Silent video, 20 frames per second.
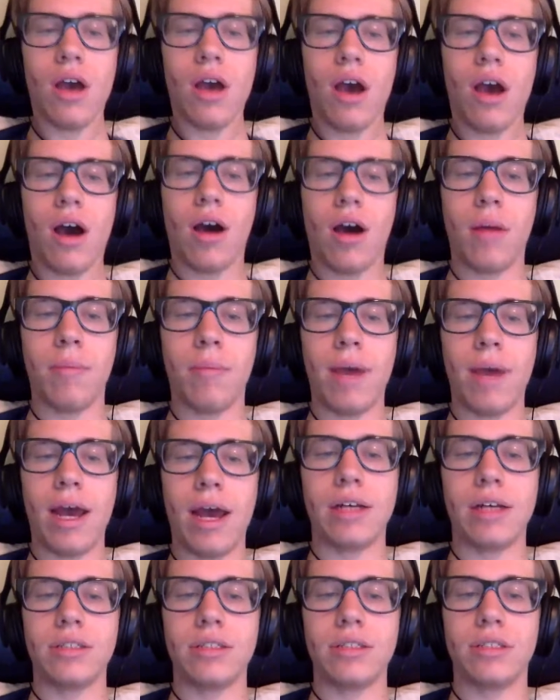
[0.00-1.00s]

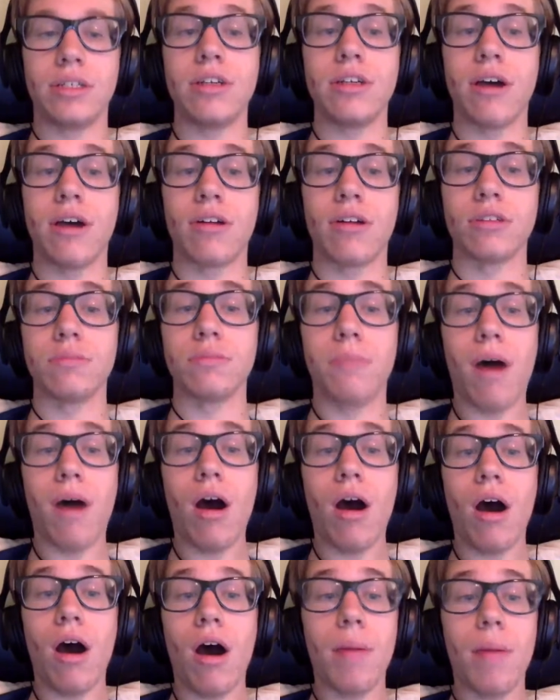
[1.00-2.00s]
as Tiana's
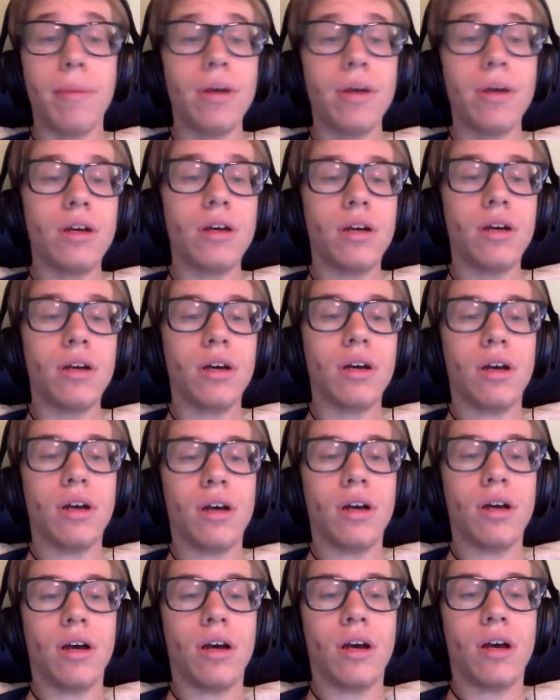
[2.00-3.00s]
mom.
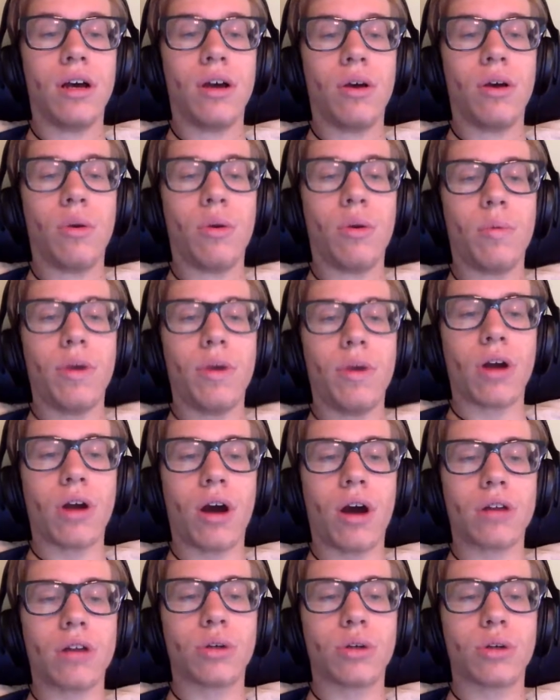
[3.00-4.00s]
We are
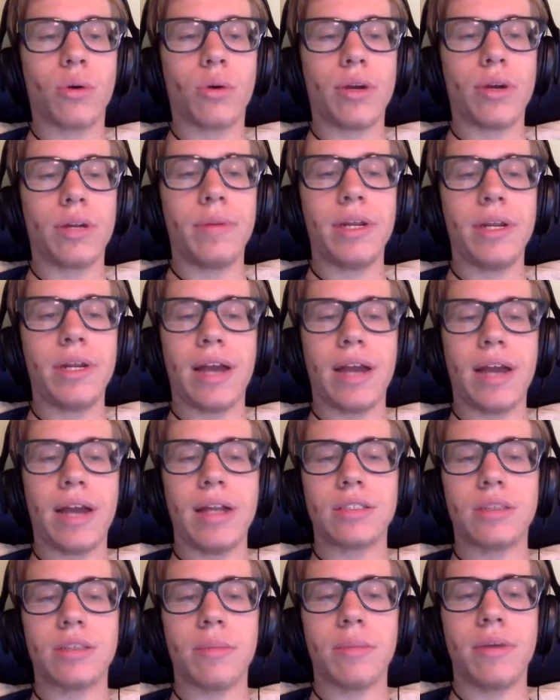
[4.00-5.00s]
also going to be
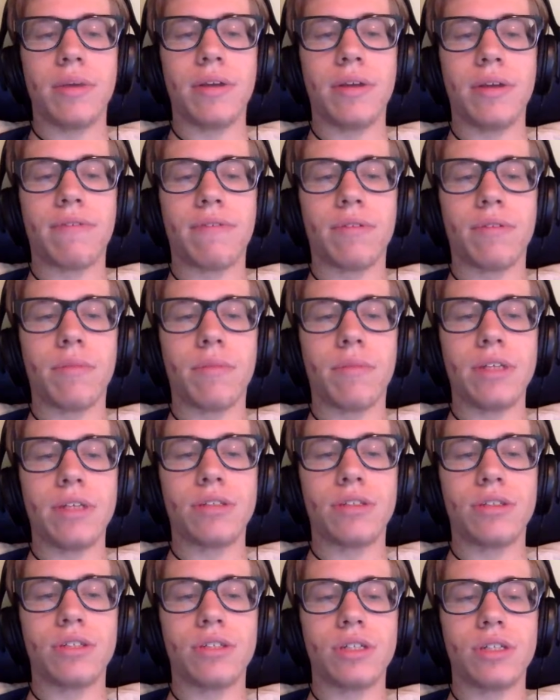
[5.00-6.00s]
getting some
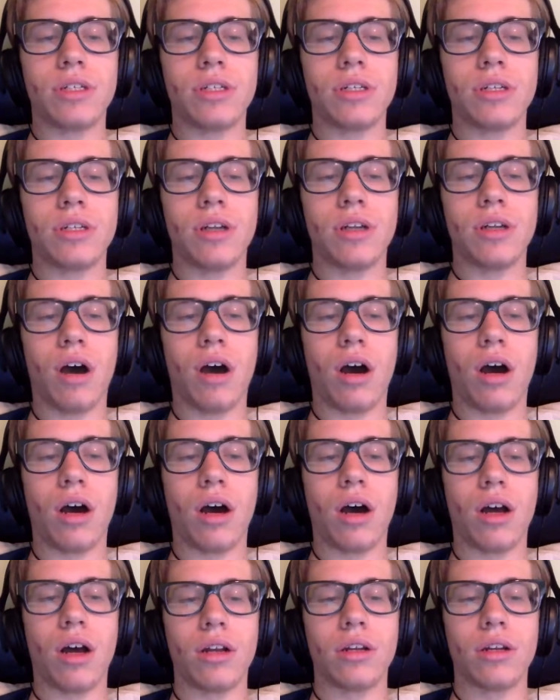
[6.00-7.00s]
information
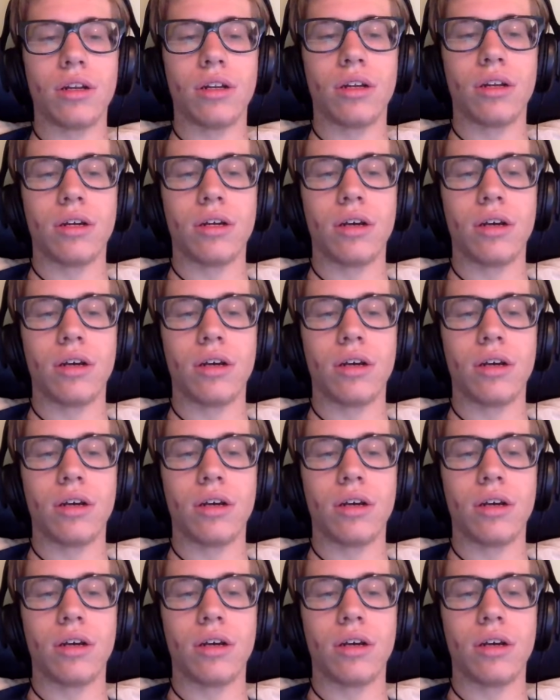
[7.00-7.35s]
on